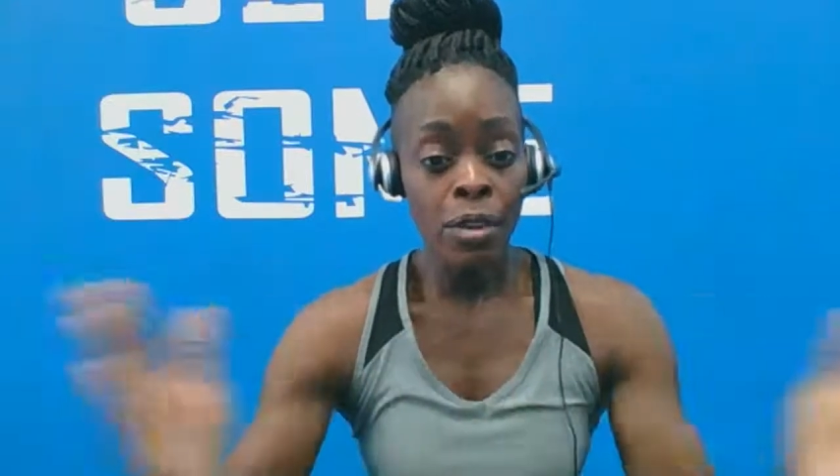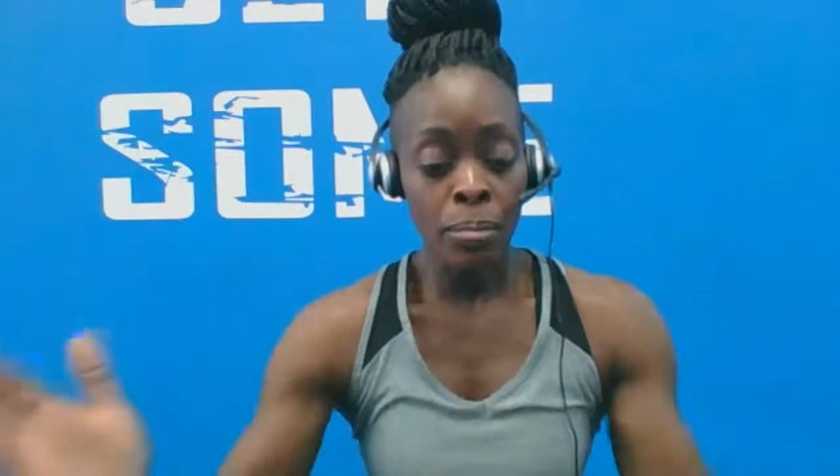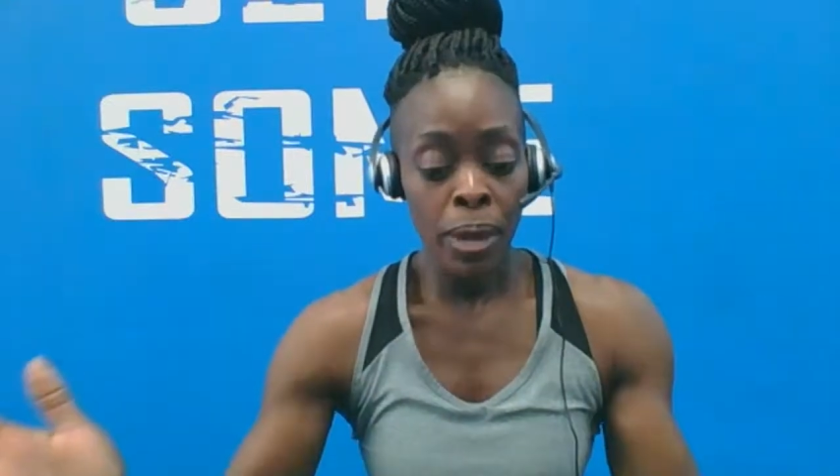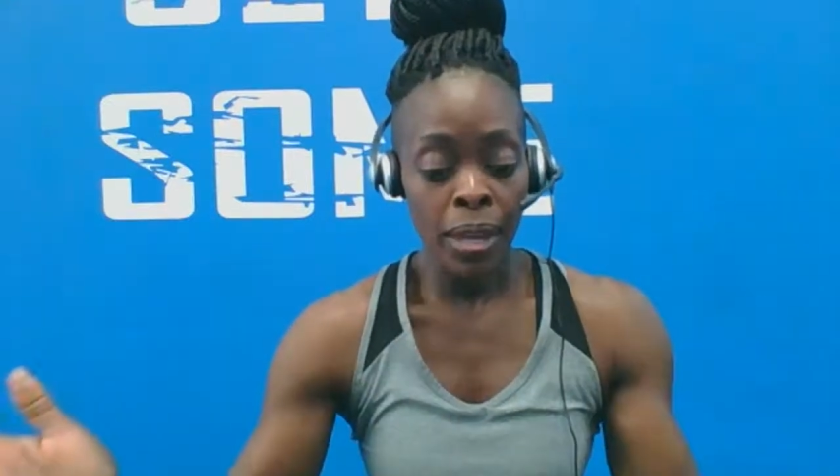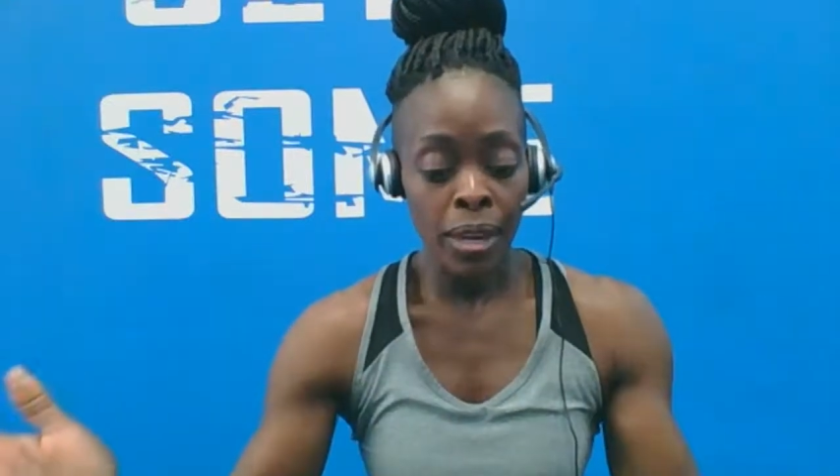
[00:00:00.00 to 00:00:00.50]
you
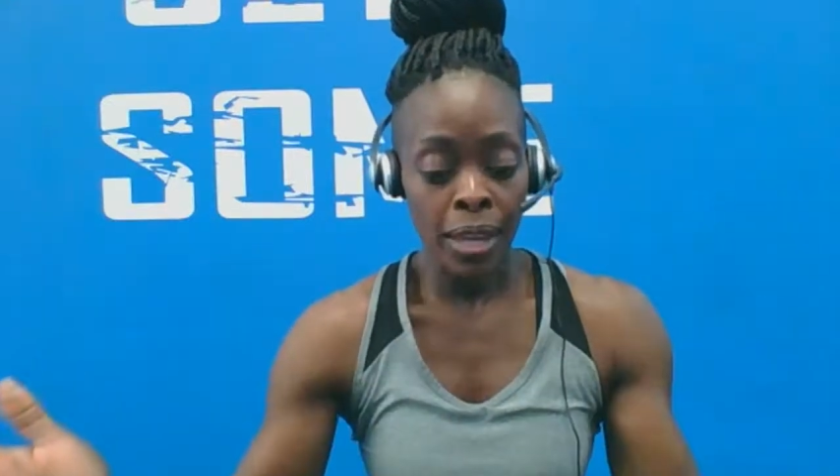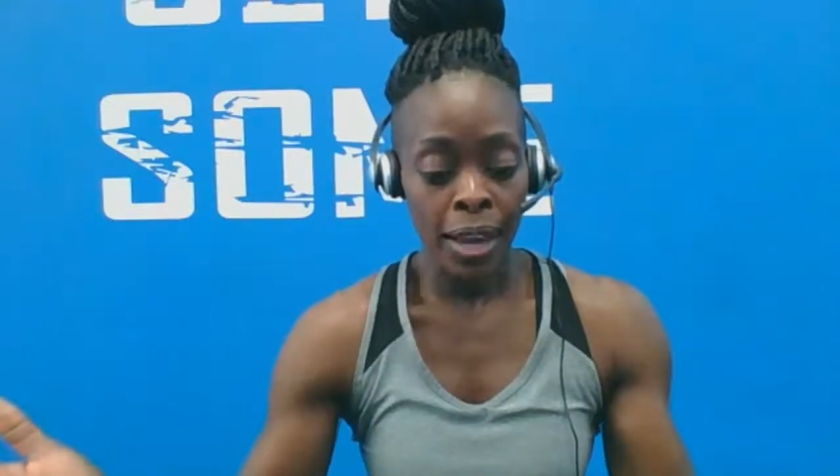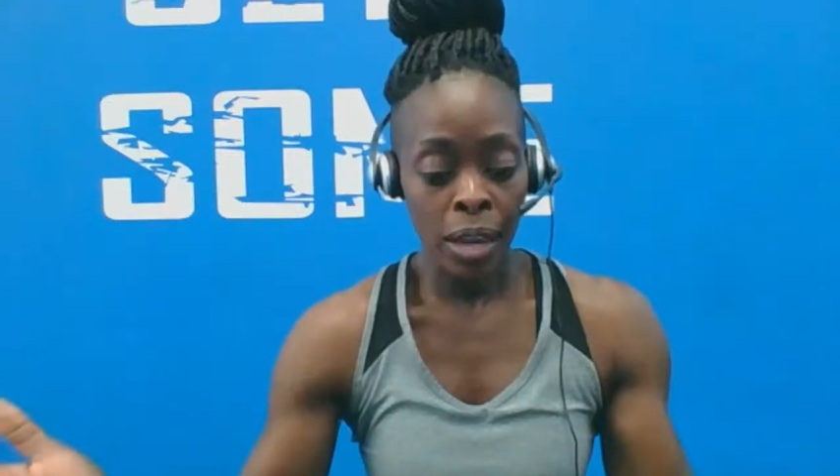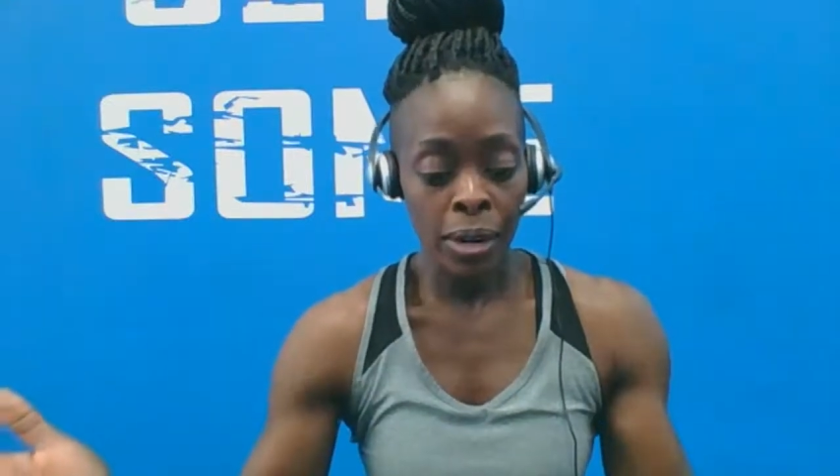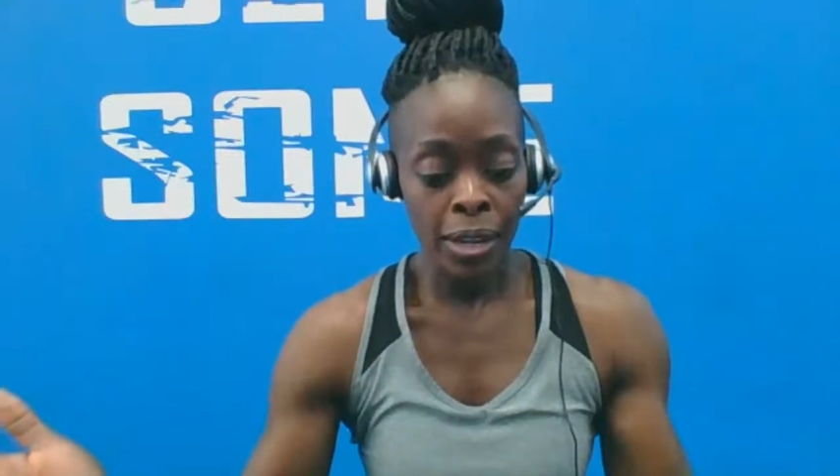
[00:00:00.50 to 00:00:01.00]
been in a
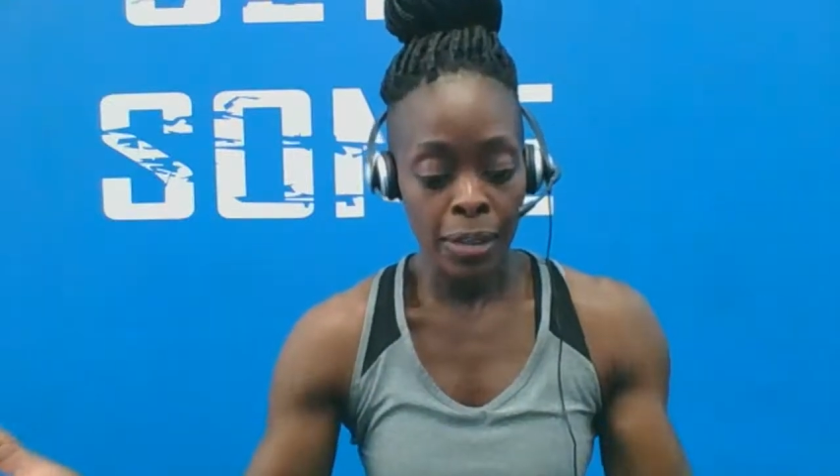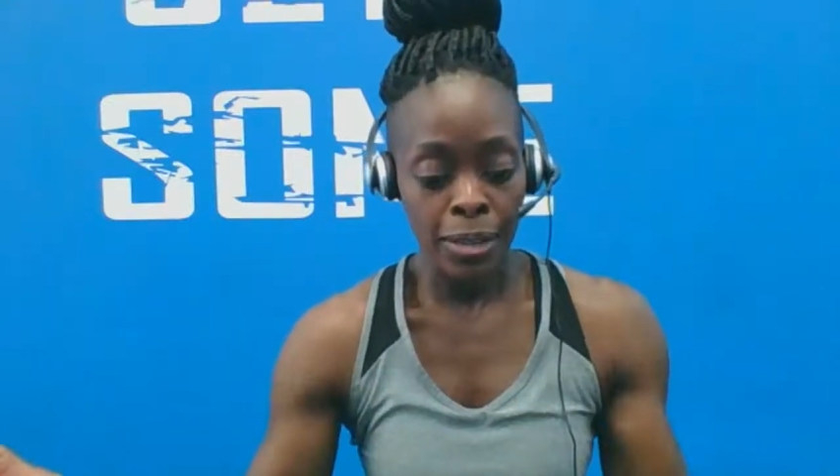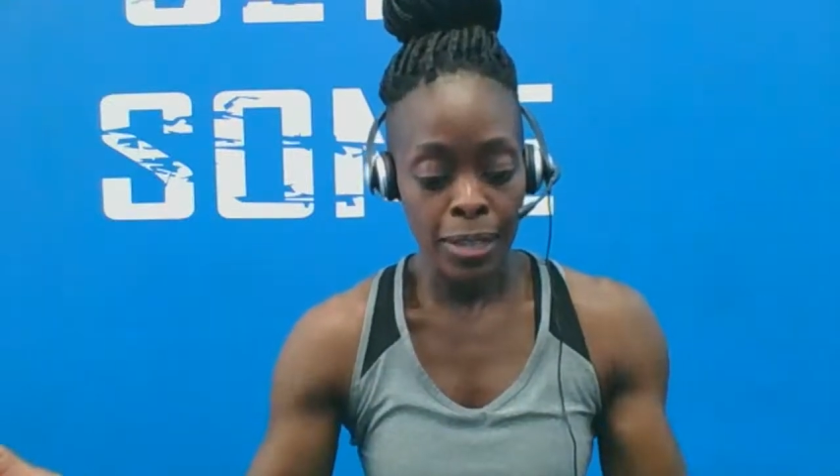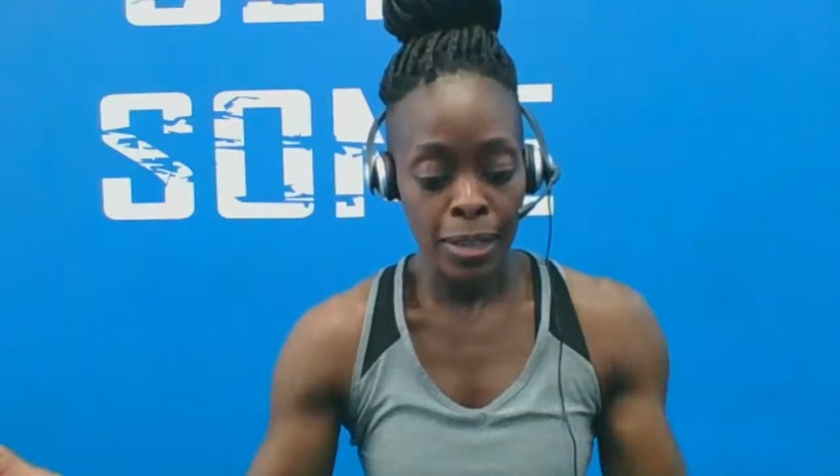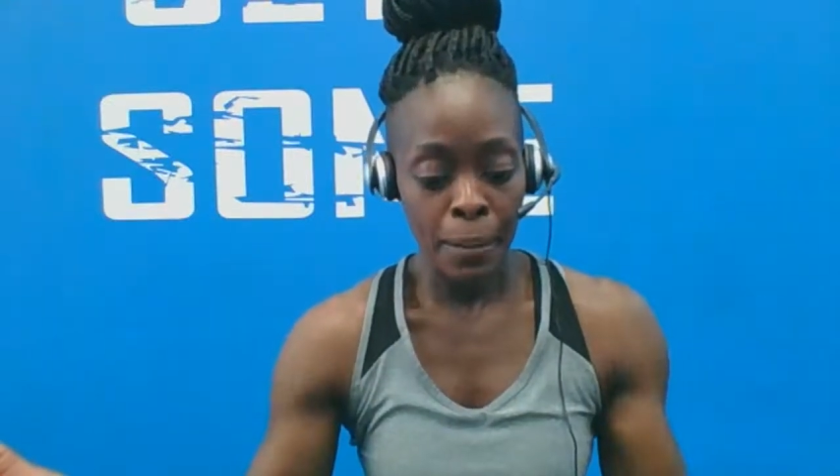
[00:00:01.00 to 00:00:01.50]
calorie
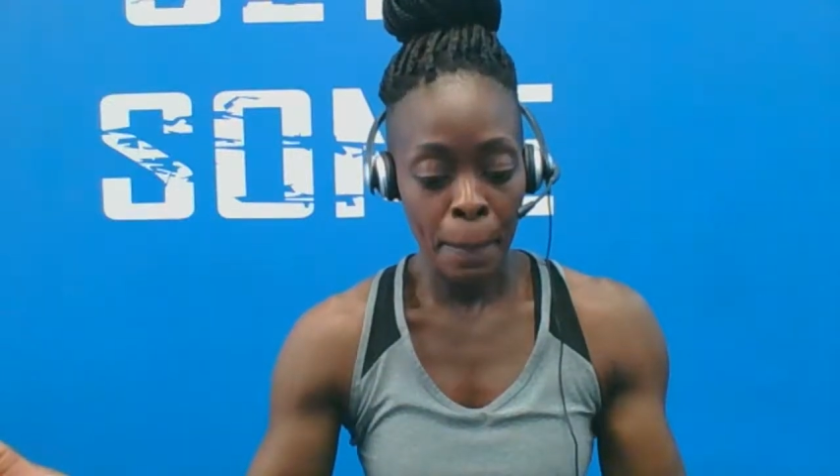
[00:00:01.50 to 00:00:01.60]
deficit?